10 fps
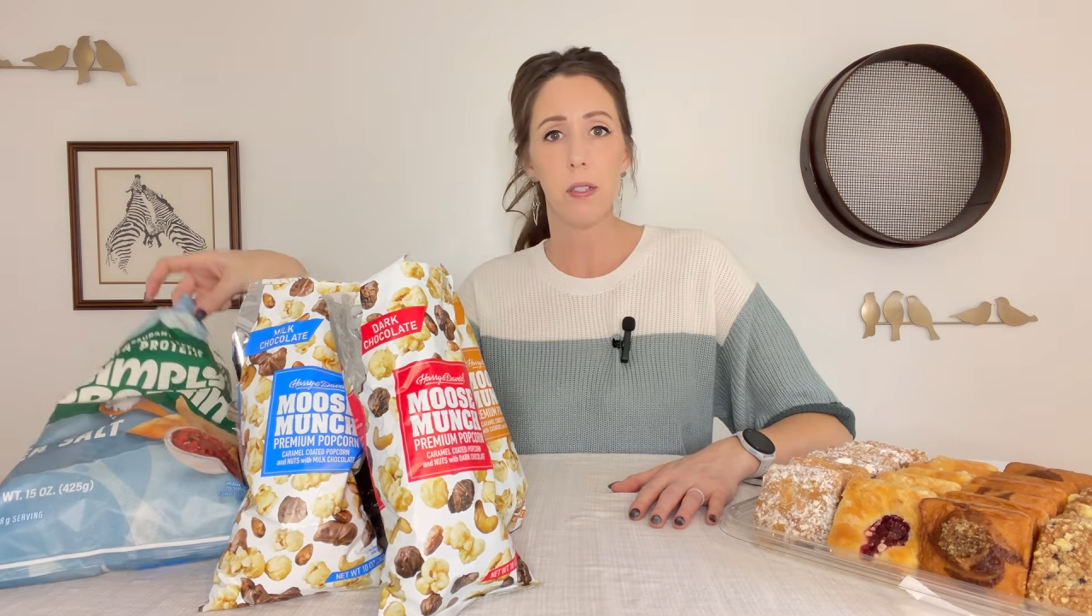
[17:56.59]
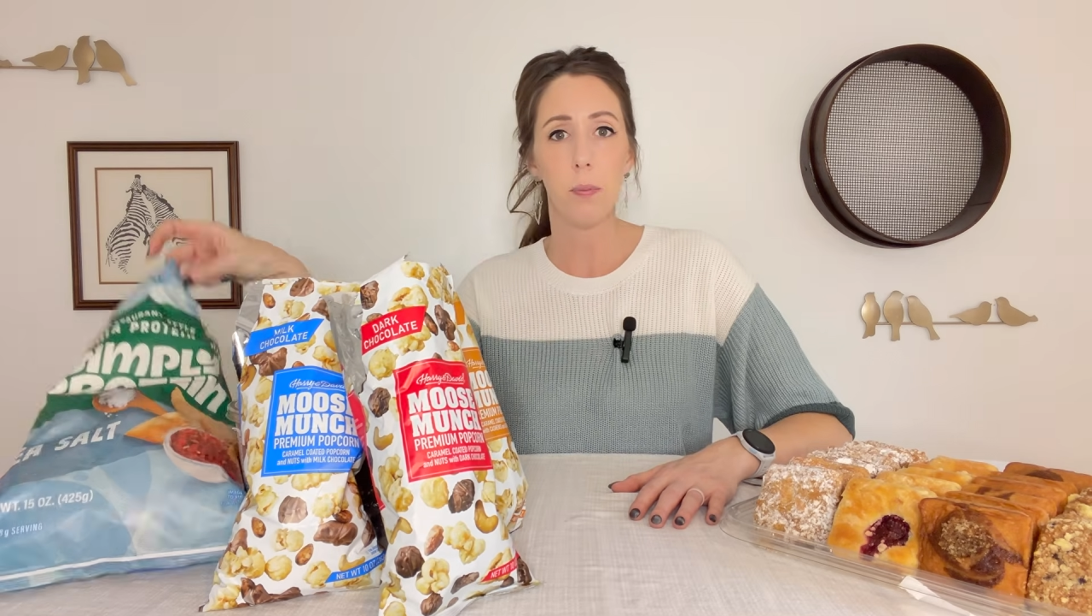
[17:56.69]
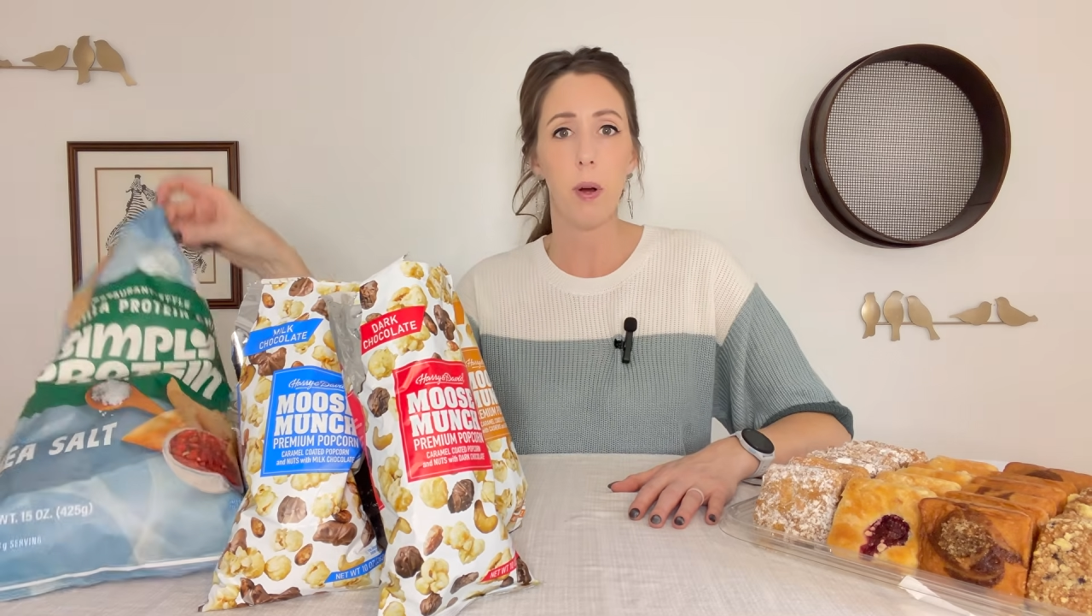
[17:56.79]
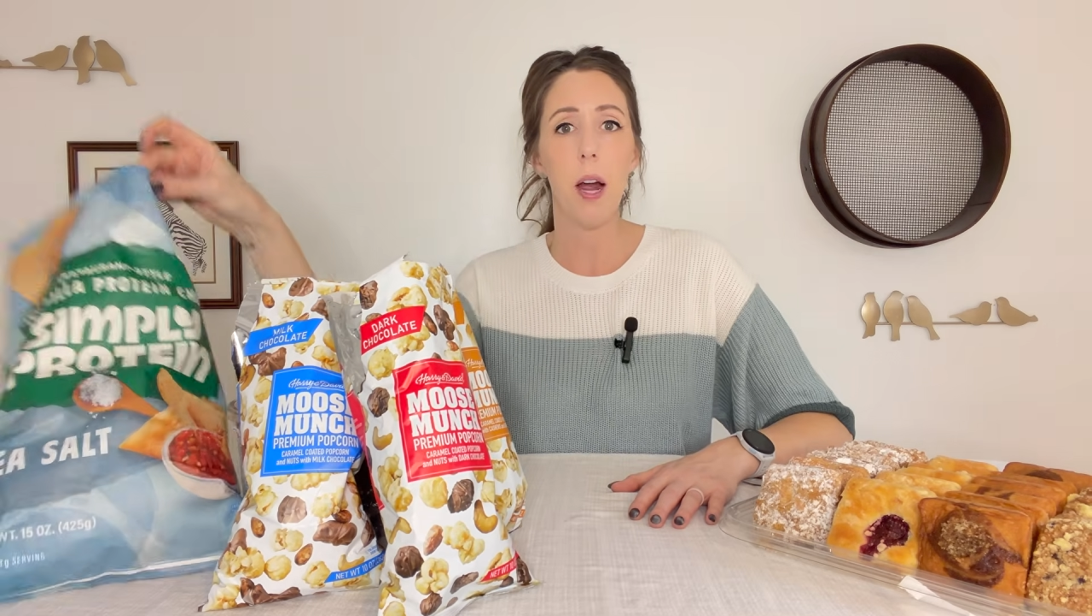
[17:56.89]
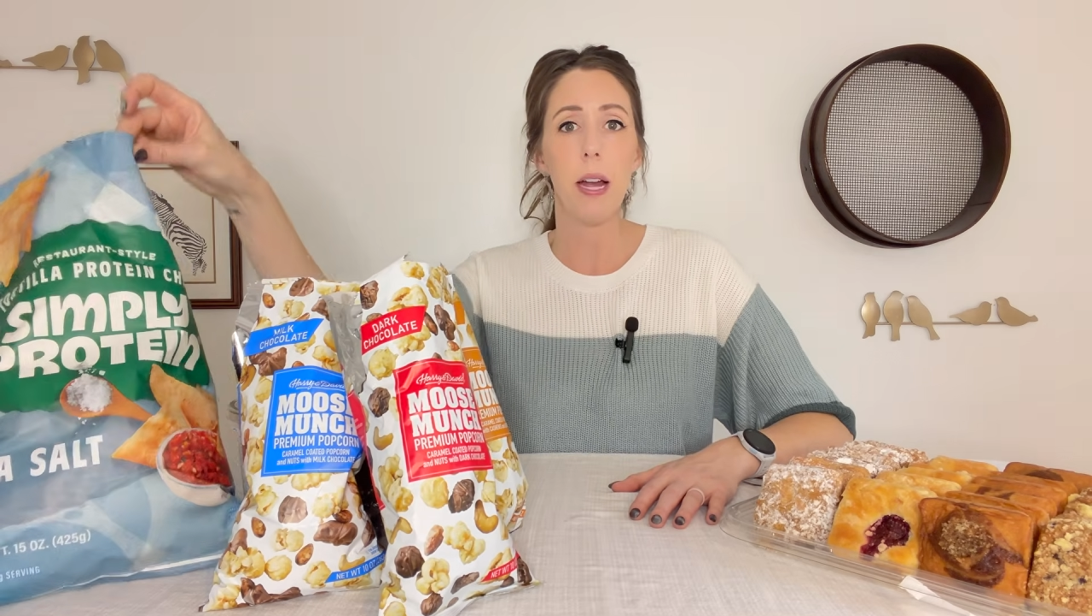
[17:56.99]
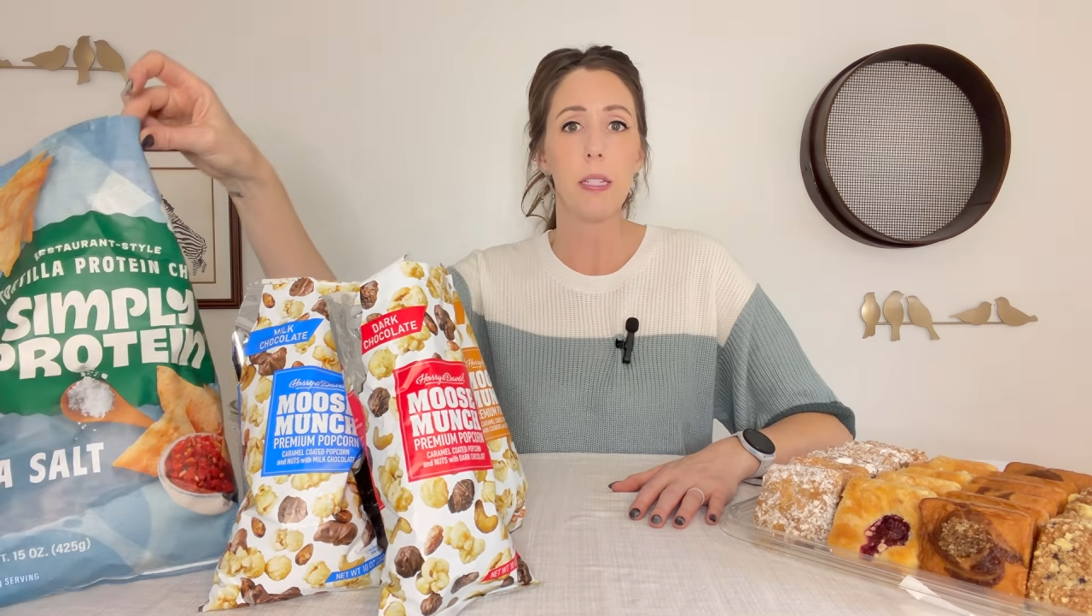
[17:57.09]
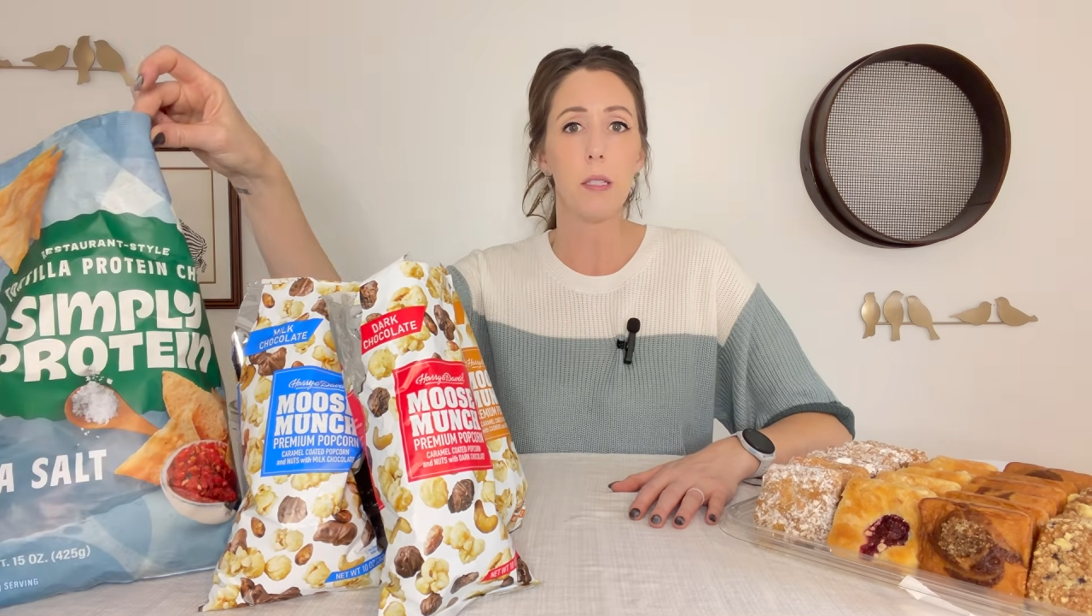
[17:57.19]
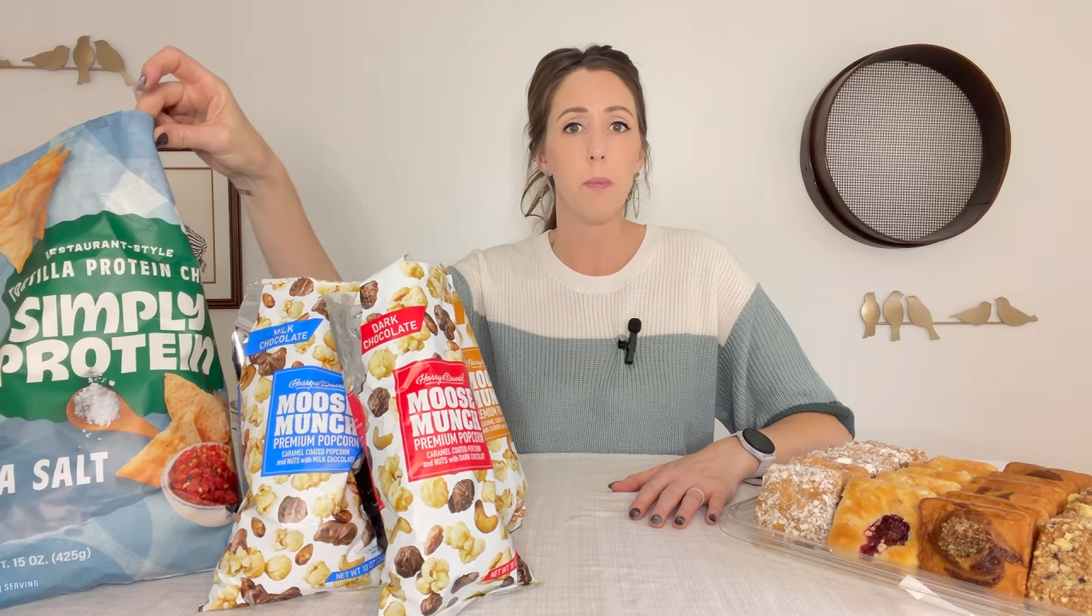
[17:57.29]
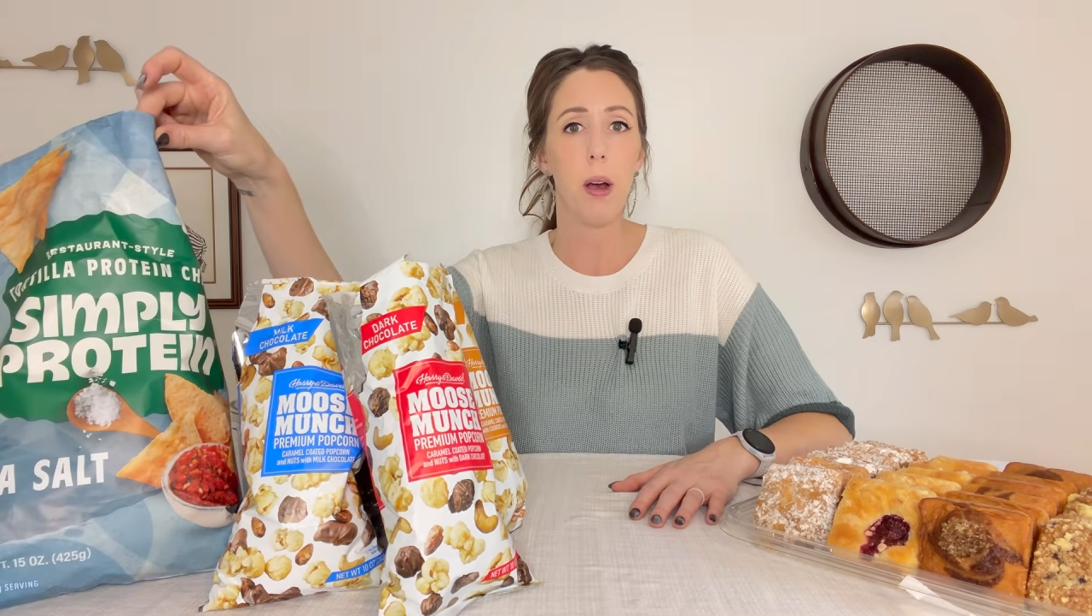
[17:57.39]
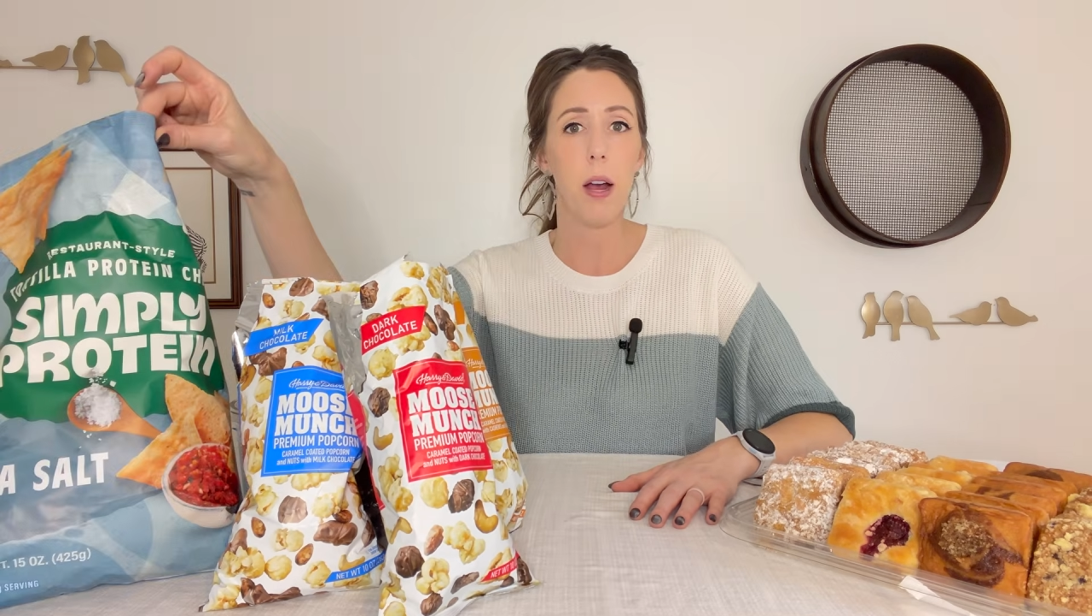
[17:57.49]

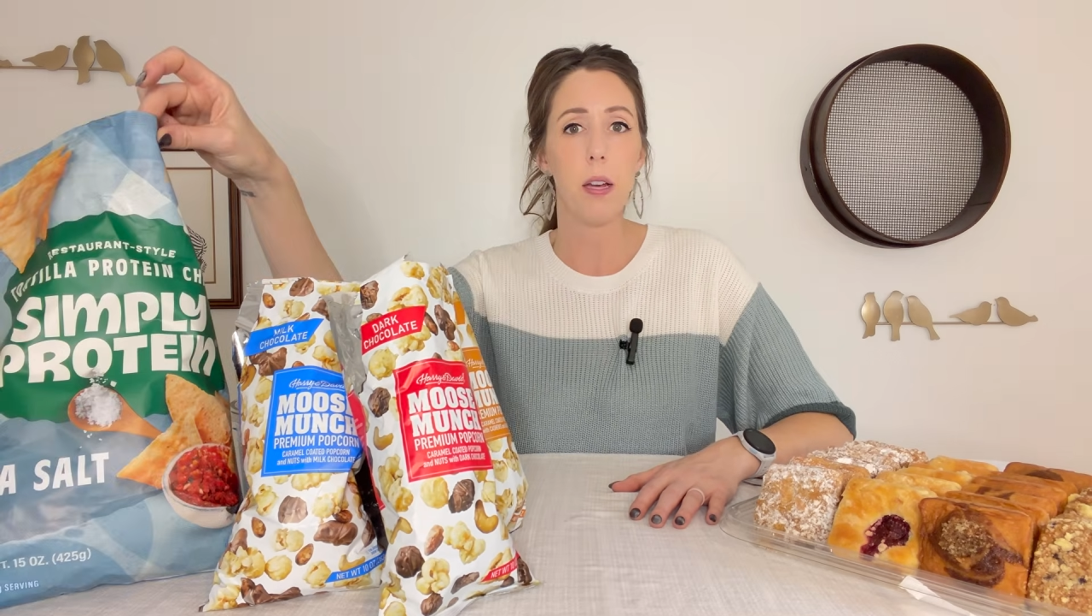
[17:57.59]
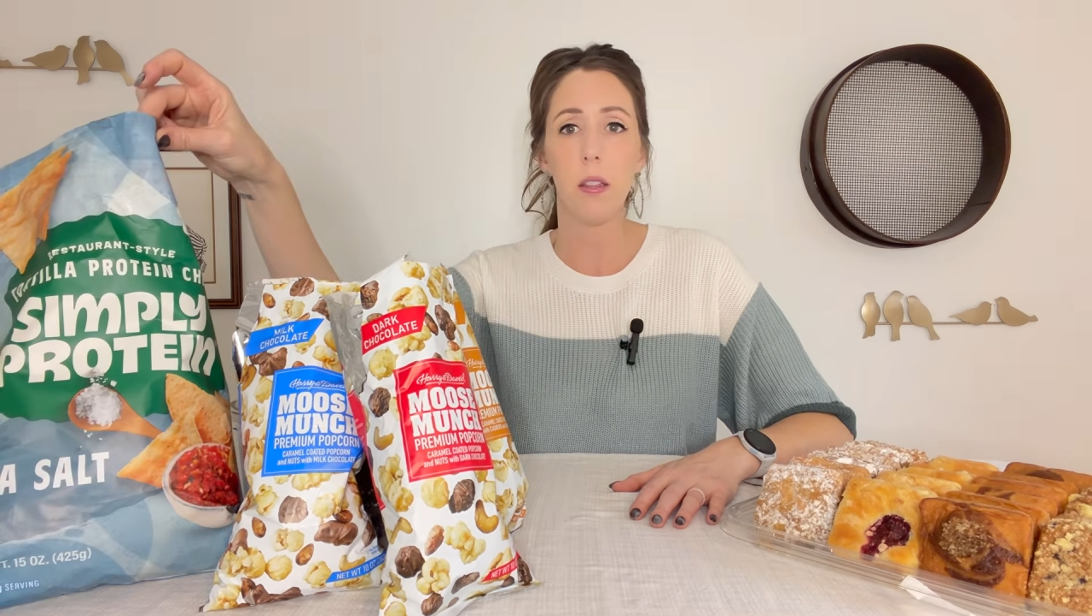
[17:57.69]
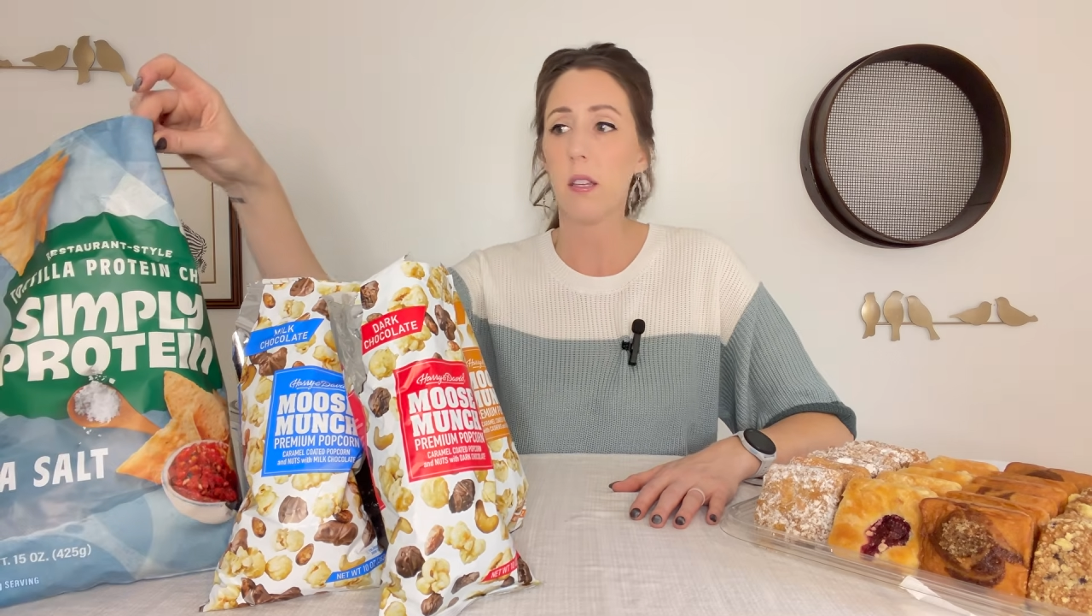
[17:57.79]
surprised by